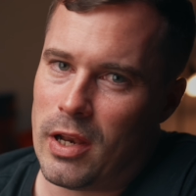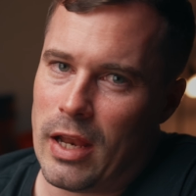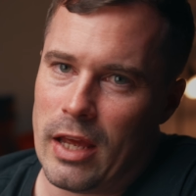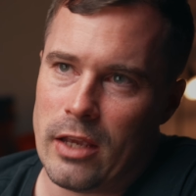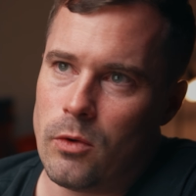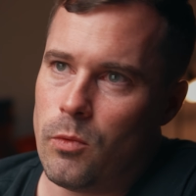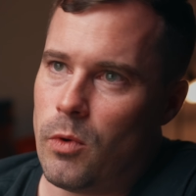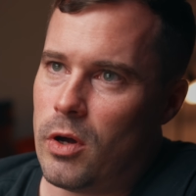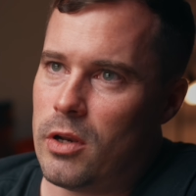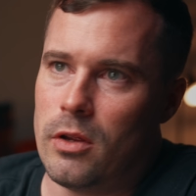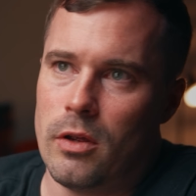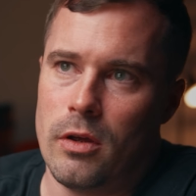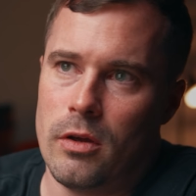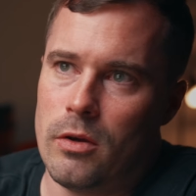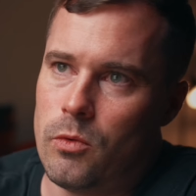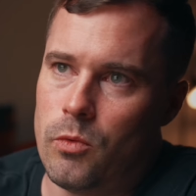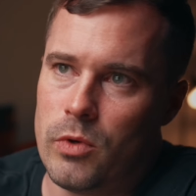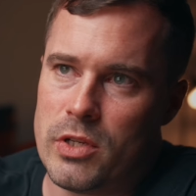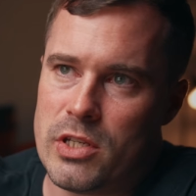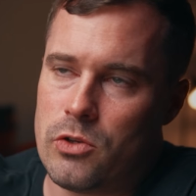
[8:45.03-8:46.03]
Like you want to
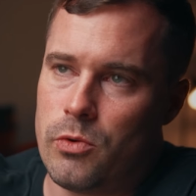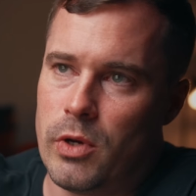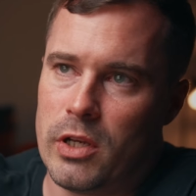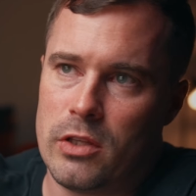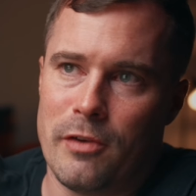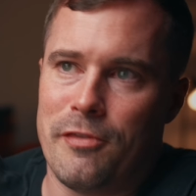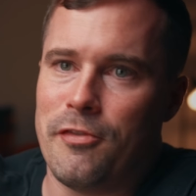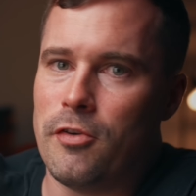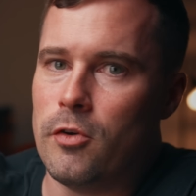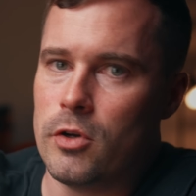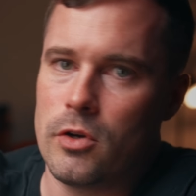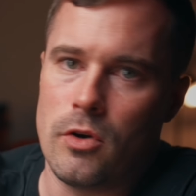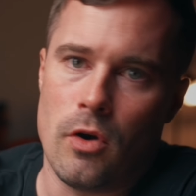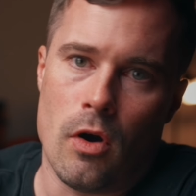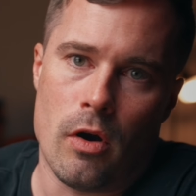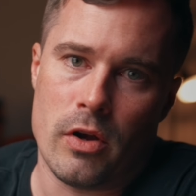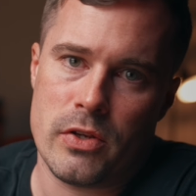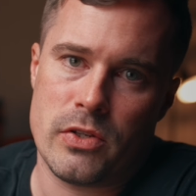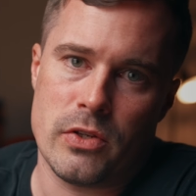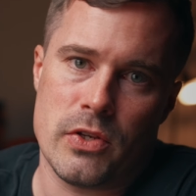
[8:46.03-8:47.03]
restrict a full
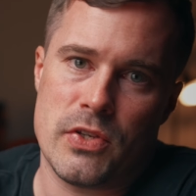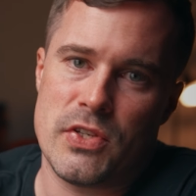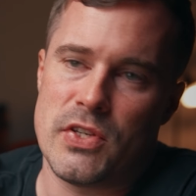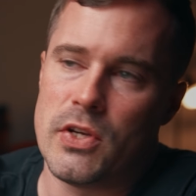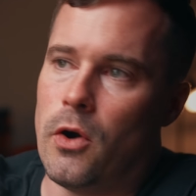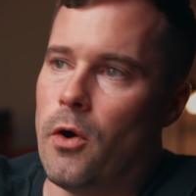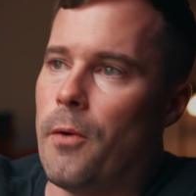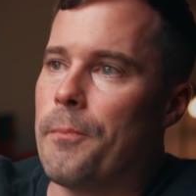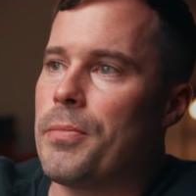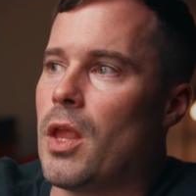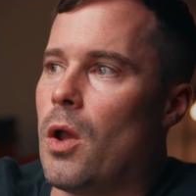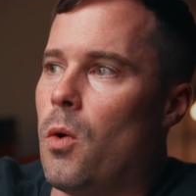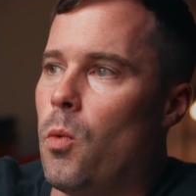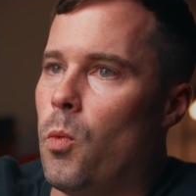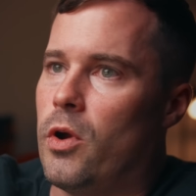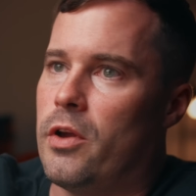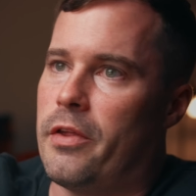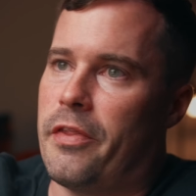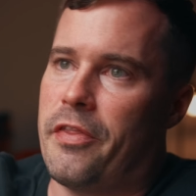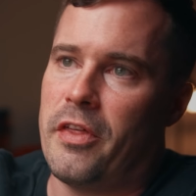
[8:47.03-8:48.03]
course or so
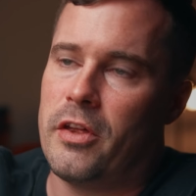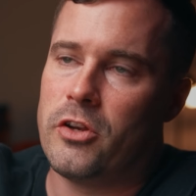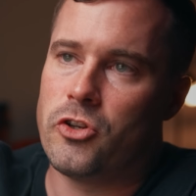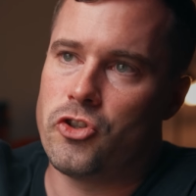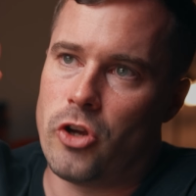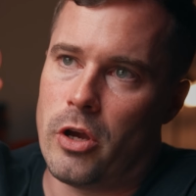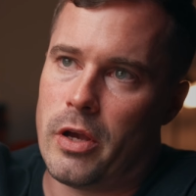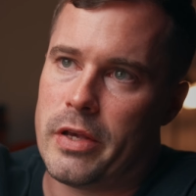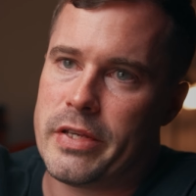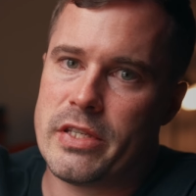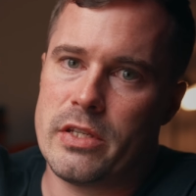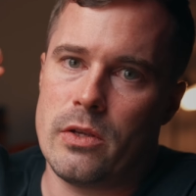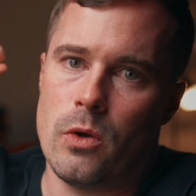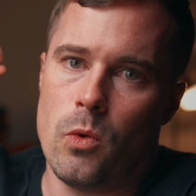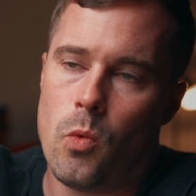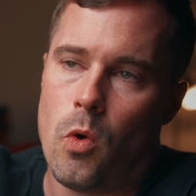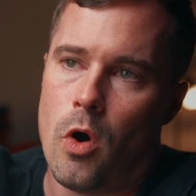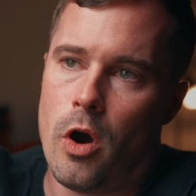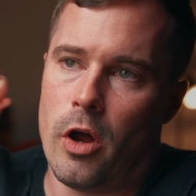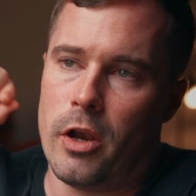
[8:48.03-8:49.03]
with just
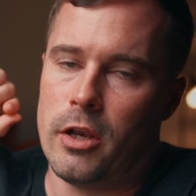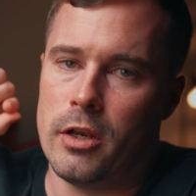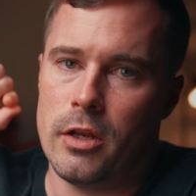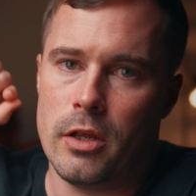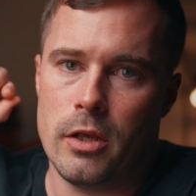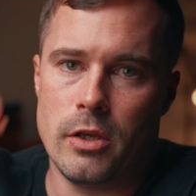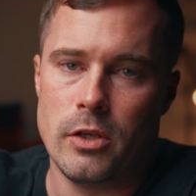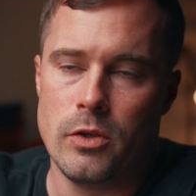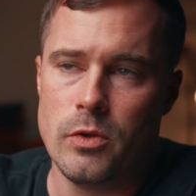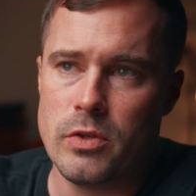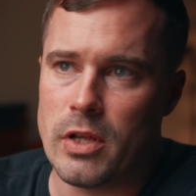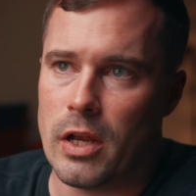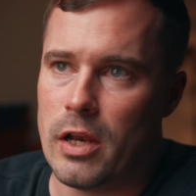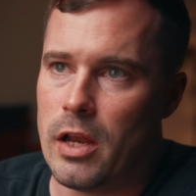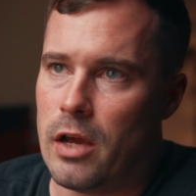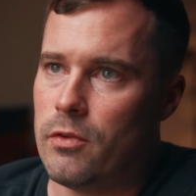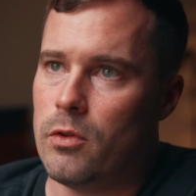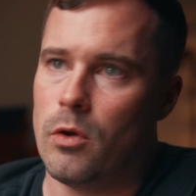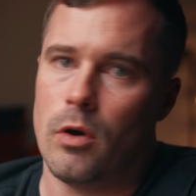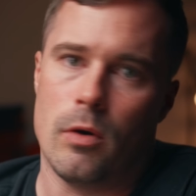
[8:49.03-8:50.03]
one user
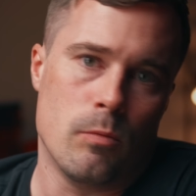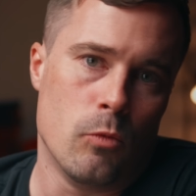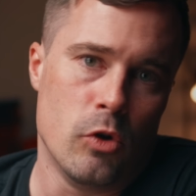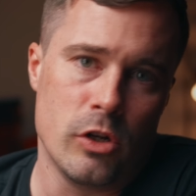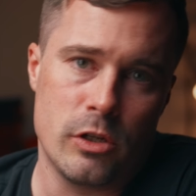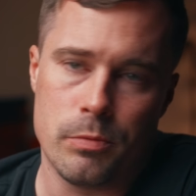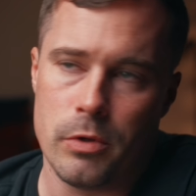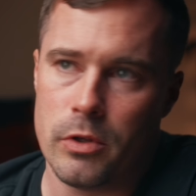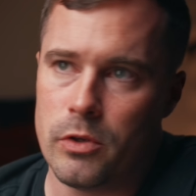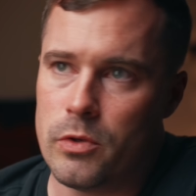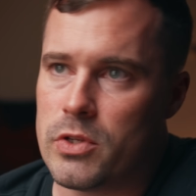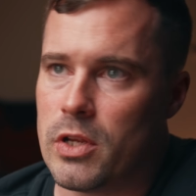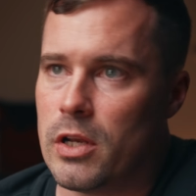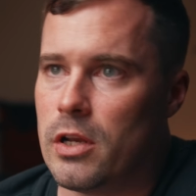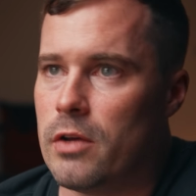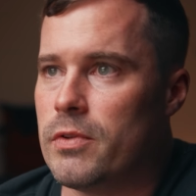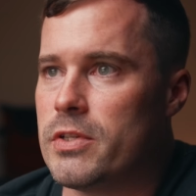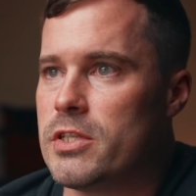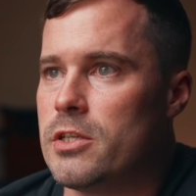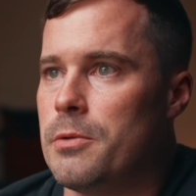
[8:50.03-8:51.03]
level or multiple user
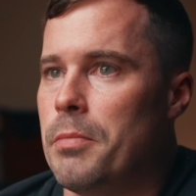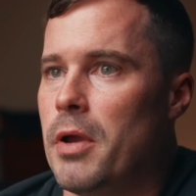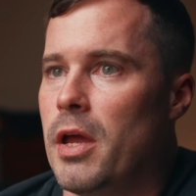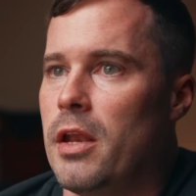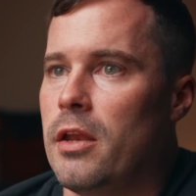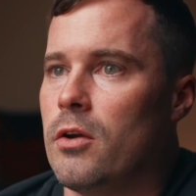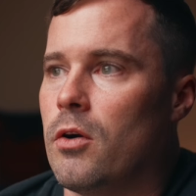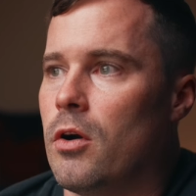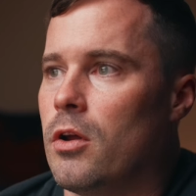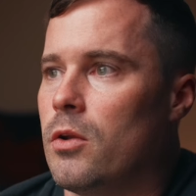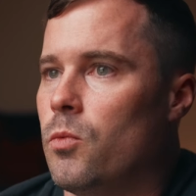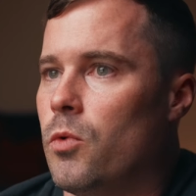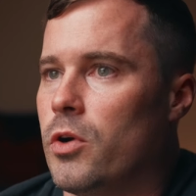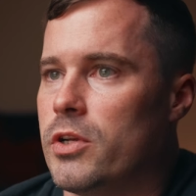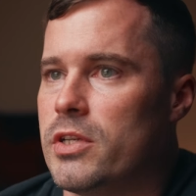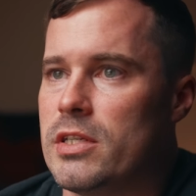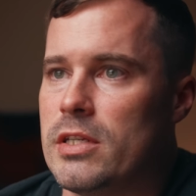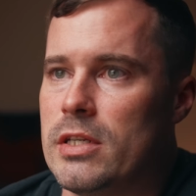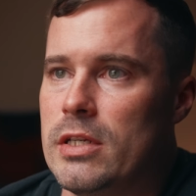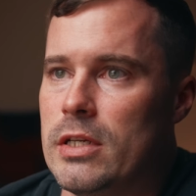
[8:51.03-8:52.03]
levels, depending on
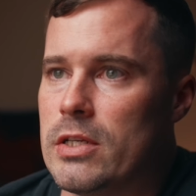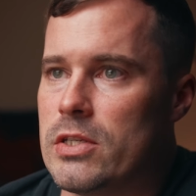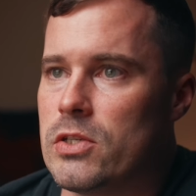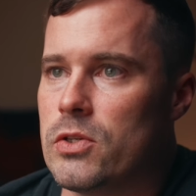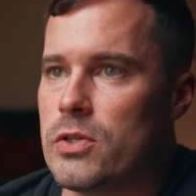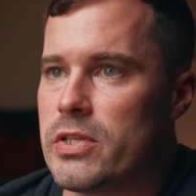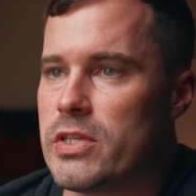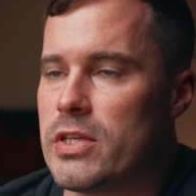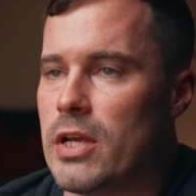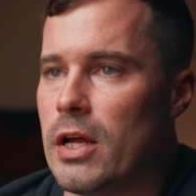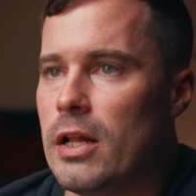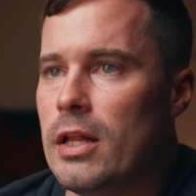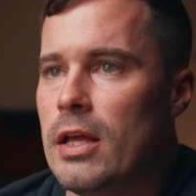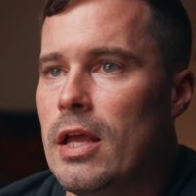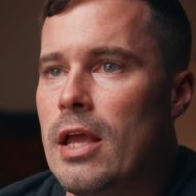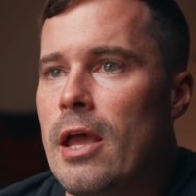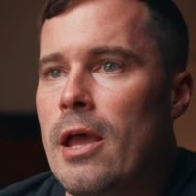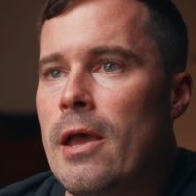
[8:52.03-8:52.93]
what tiers you sell.